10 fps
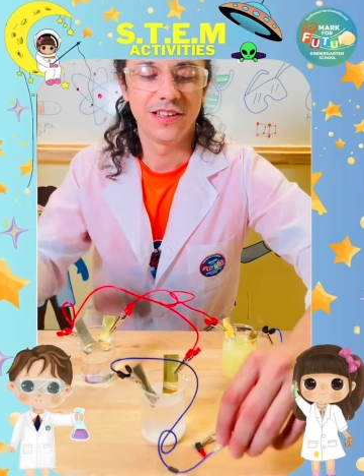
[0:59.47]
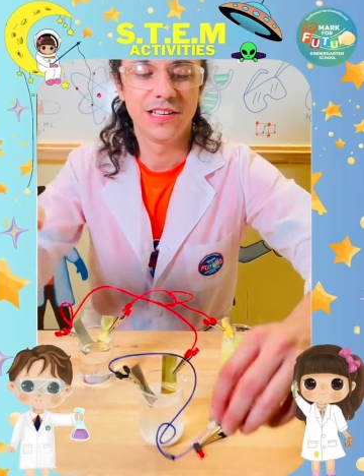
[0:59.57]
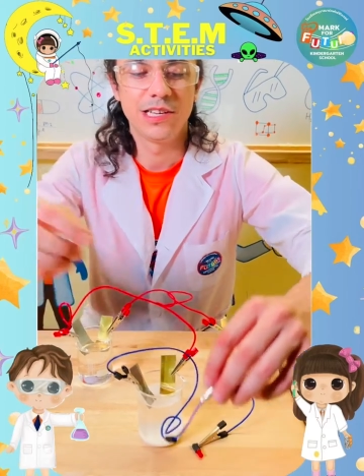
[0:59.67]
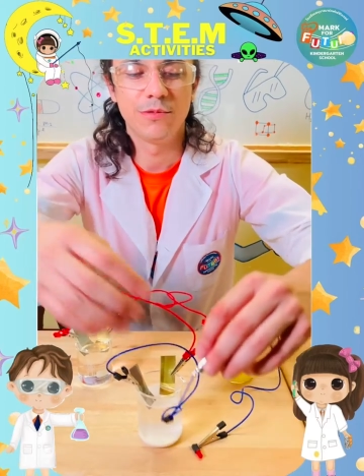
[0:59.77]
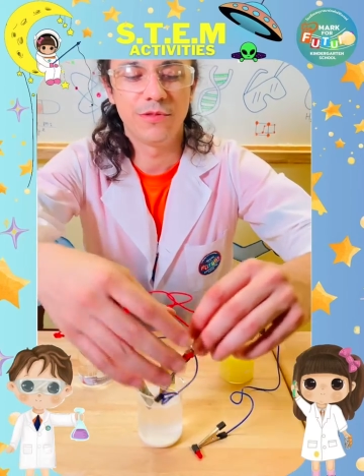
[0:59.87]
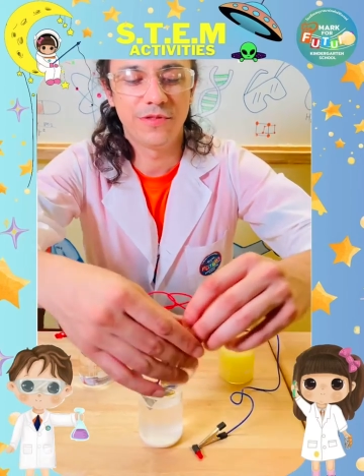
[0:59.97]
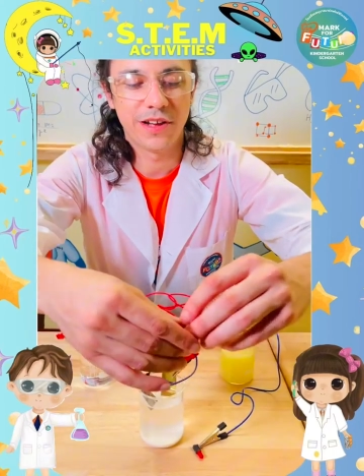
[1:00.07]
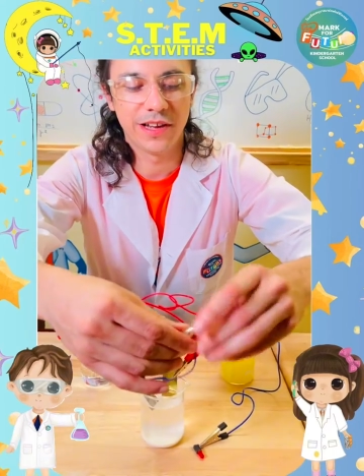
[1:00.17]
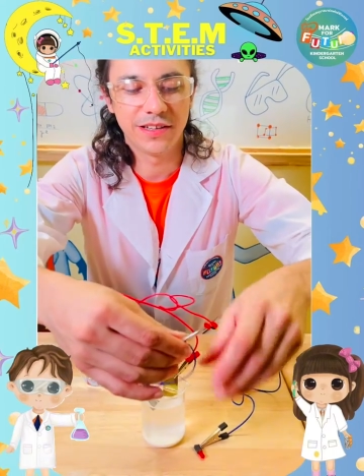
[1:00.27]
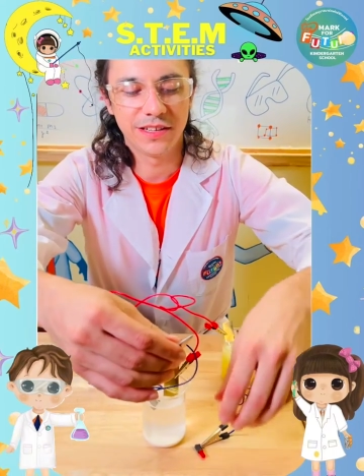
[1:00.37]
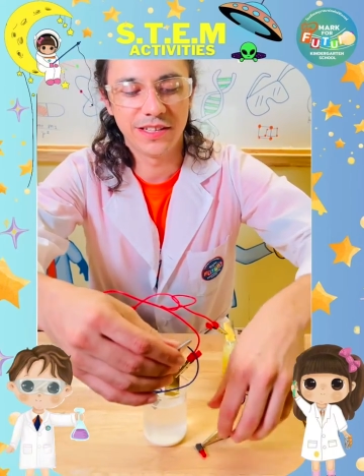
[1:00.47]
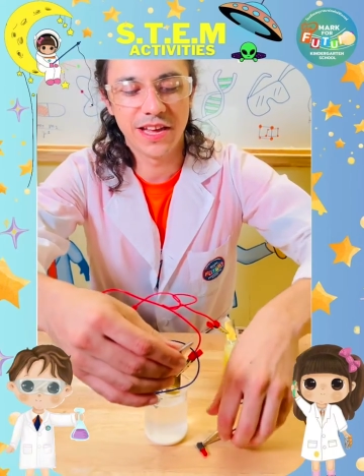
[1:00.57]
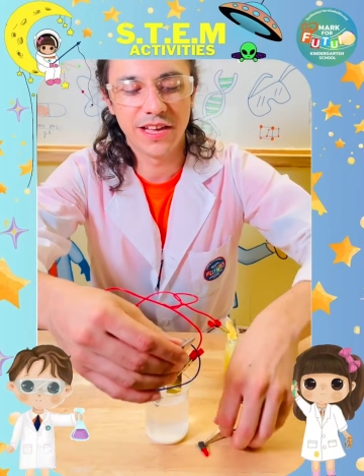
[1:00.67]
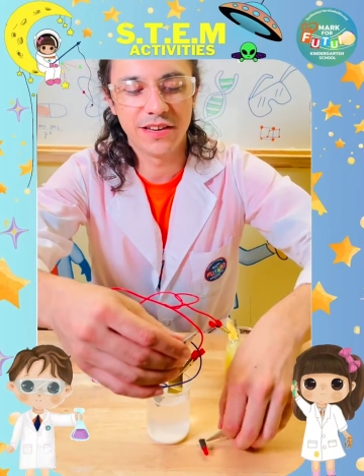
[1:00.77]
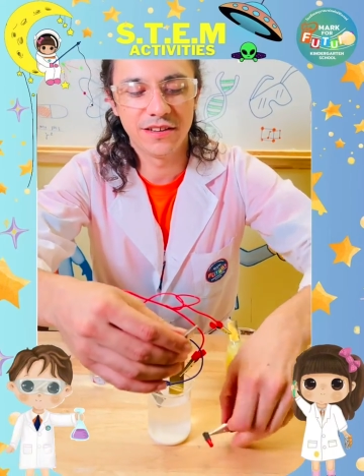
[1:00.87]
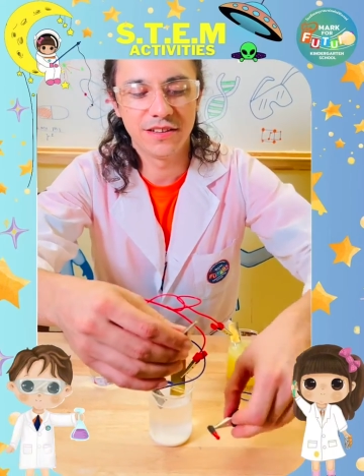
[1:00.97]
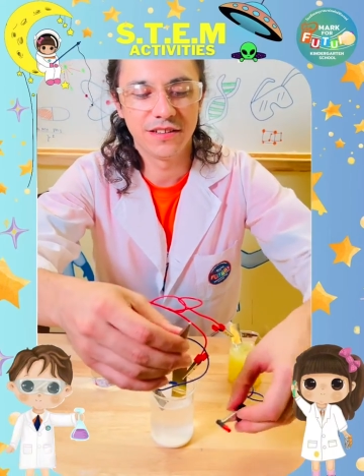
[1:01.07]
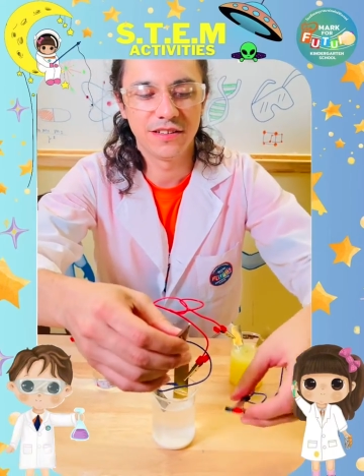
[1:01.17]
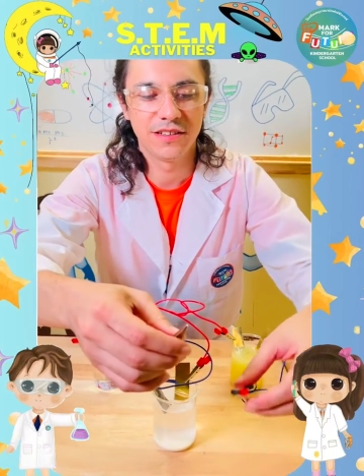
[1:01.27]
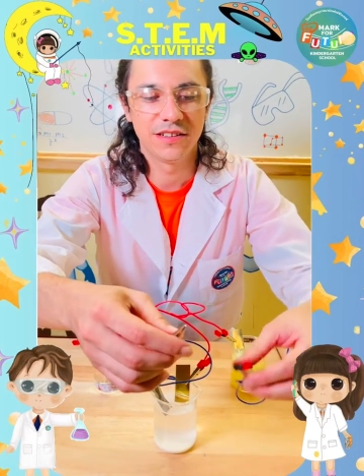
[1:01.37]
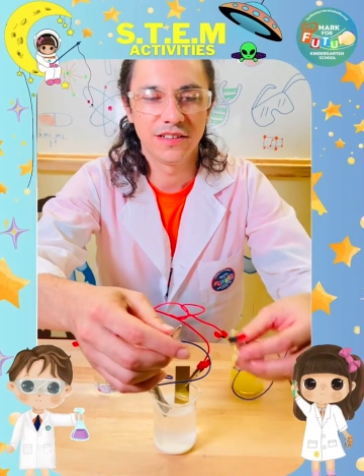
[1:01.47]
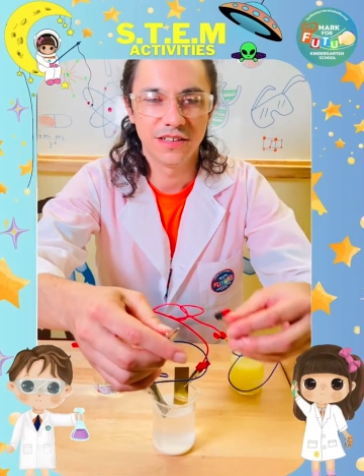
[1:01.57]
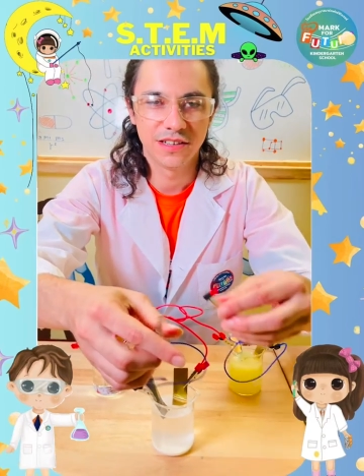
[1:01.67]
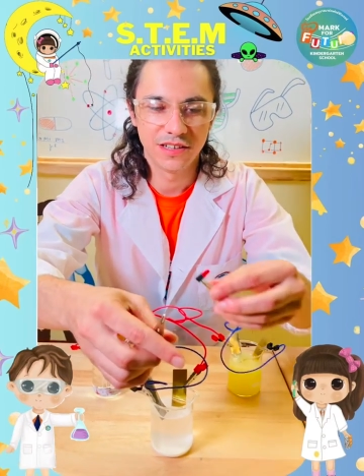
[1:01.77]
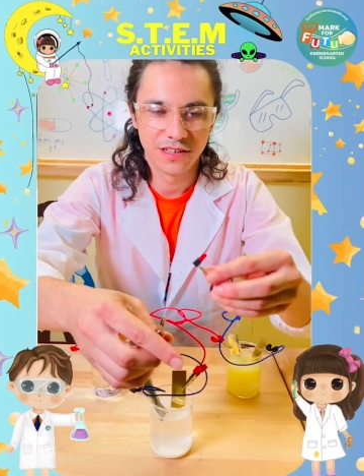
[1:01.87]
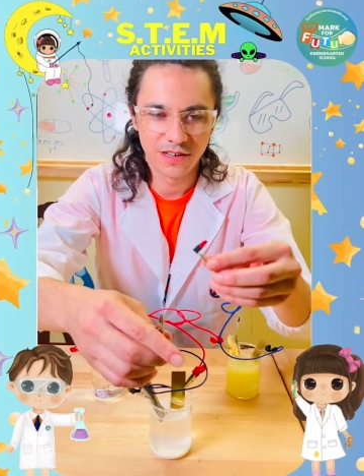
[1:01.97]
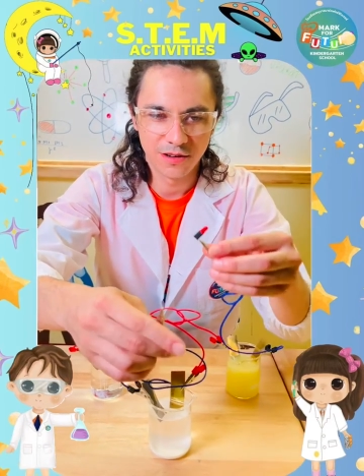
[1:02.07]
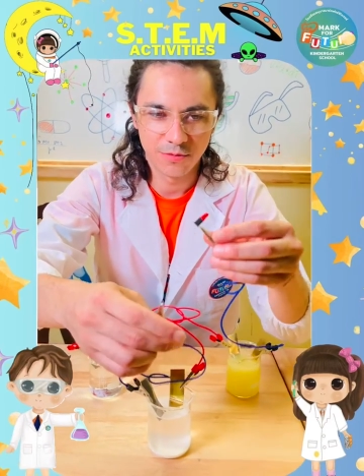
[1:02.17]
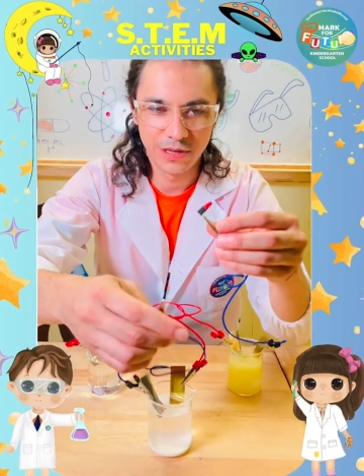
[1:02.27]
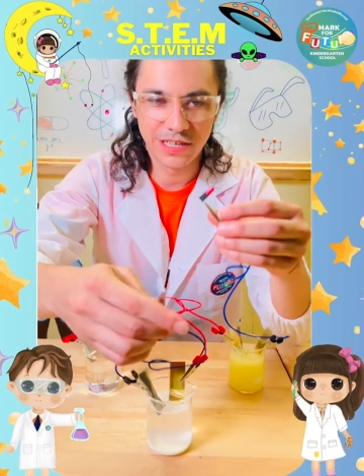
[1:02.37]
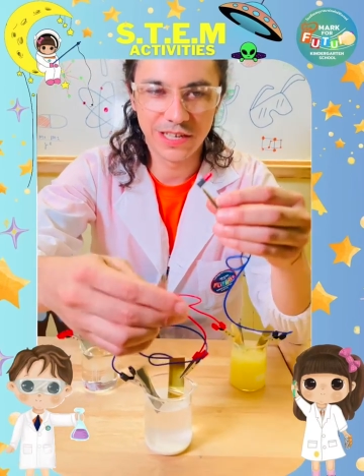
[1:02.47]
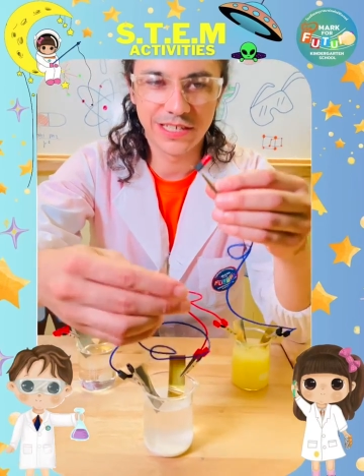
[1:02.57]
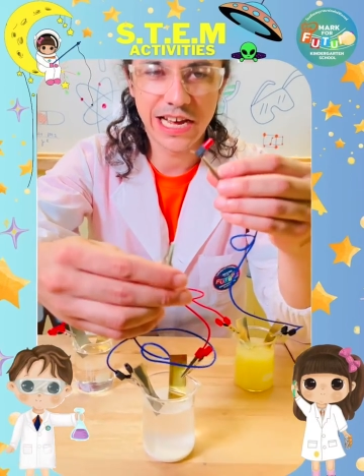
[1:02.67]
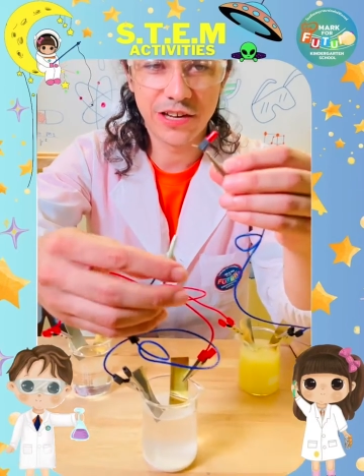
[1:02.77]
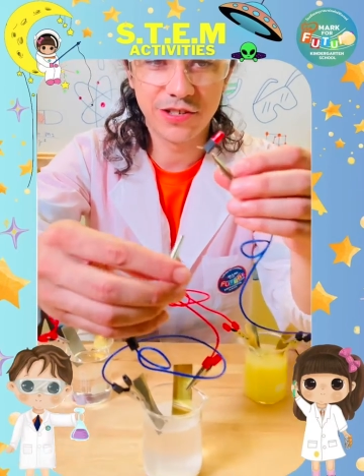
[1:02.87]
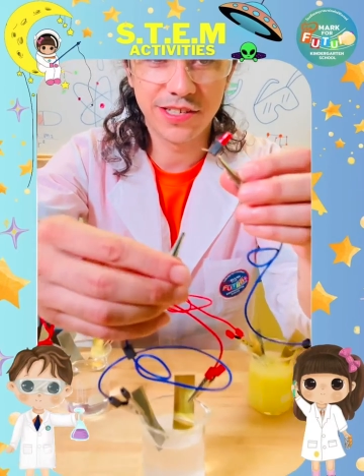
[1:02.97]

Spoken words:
you will find at the end we can attach this